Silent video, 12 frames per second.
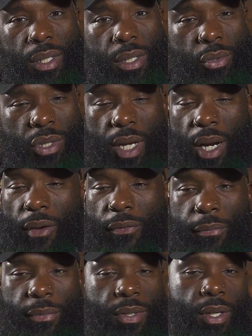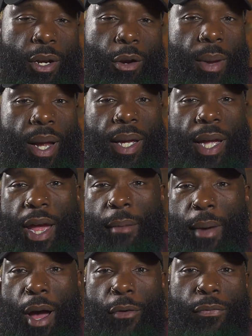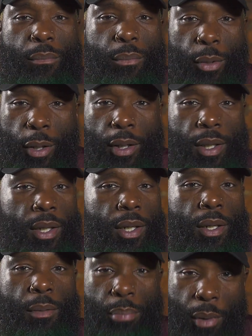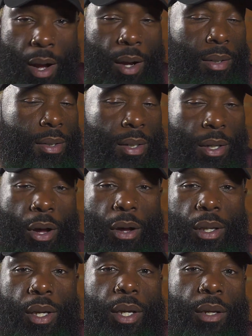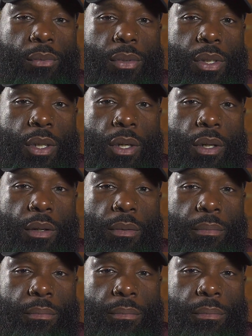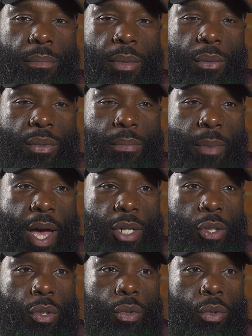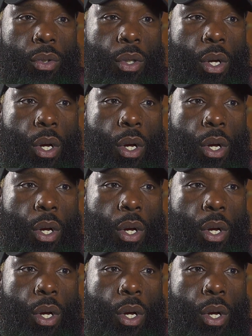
So shout out to everybody that came out from Brooklyn and the Bronx and all that. It was magical.